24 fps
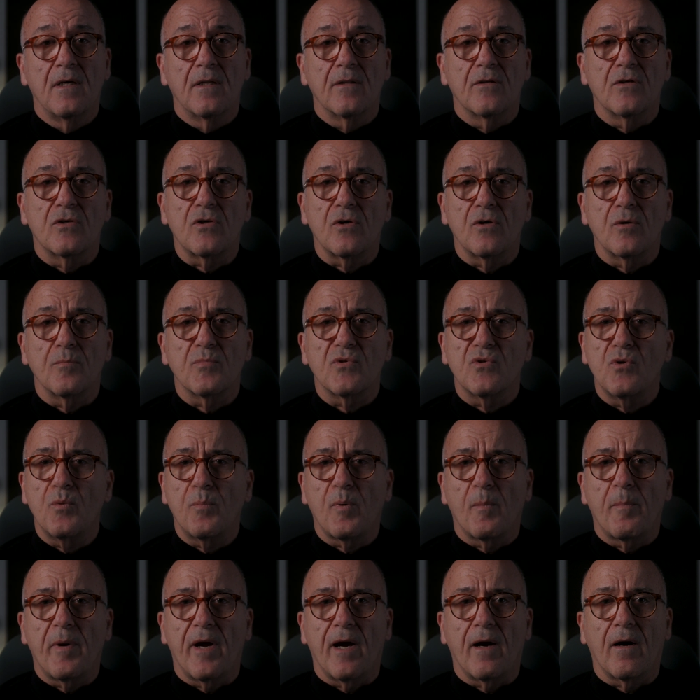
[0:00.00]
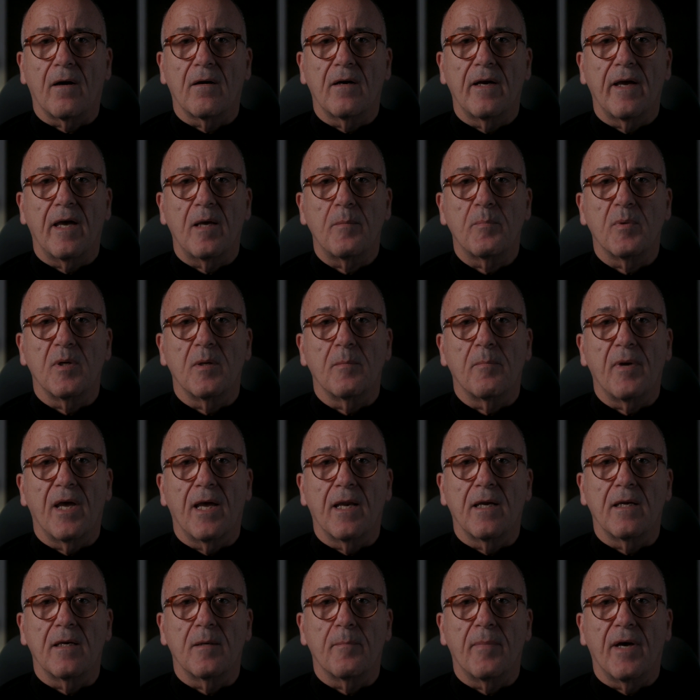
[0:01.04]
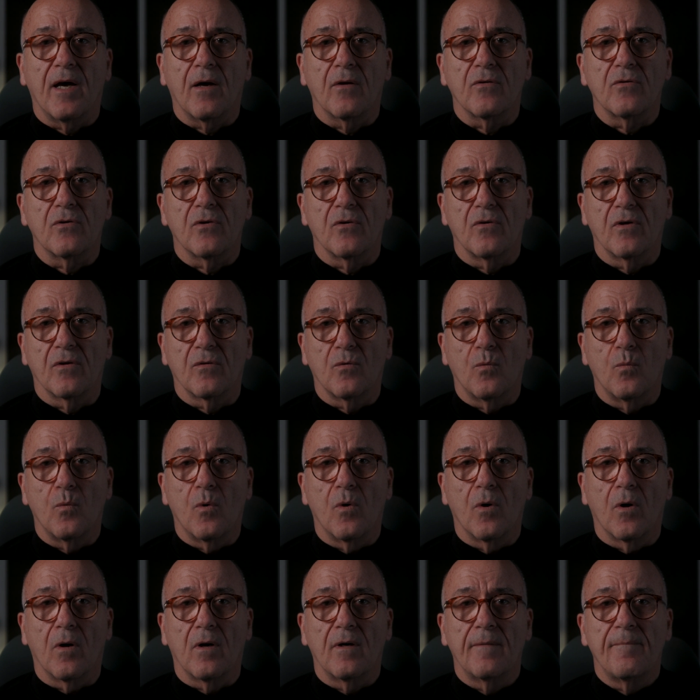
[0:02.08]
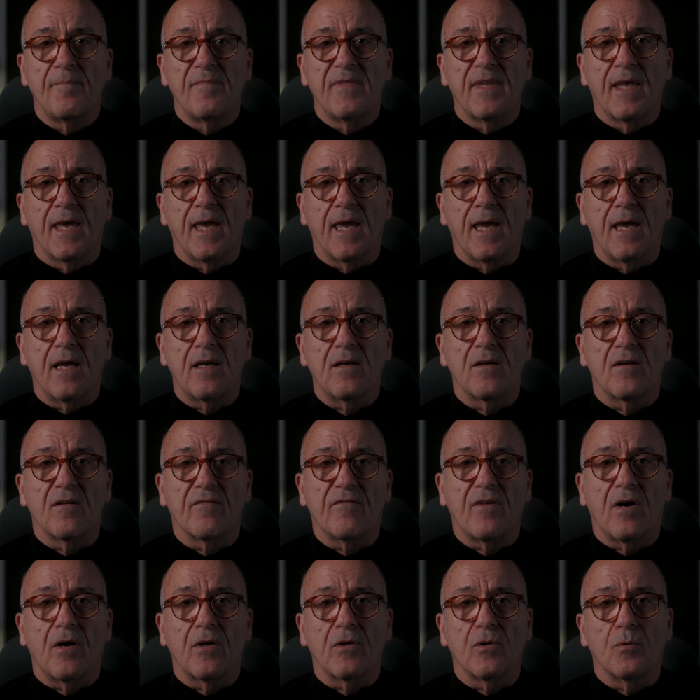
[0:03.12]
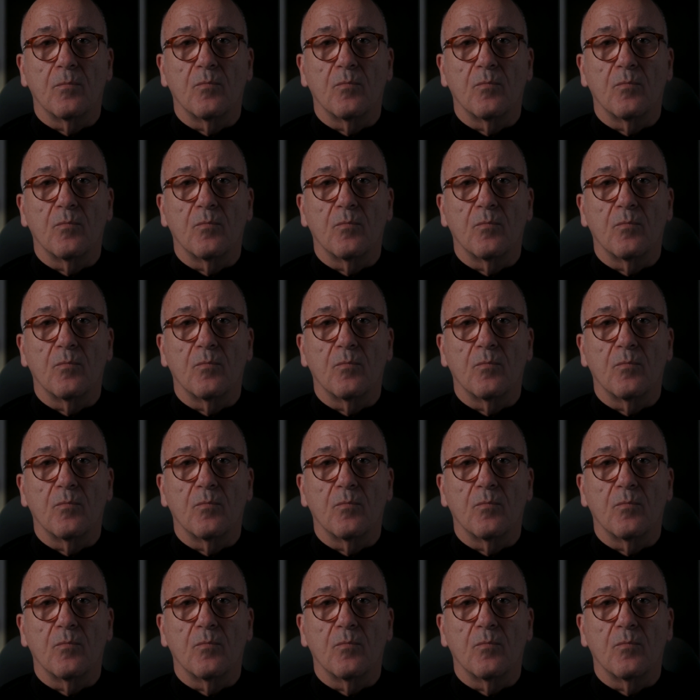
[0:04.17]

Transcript: The term superpower had been bandied about during the war, and in a volume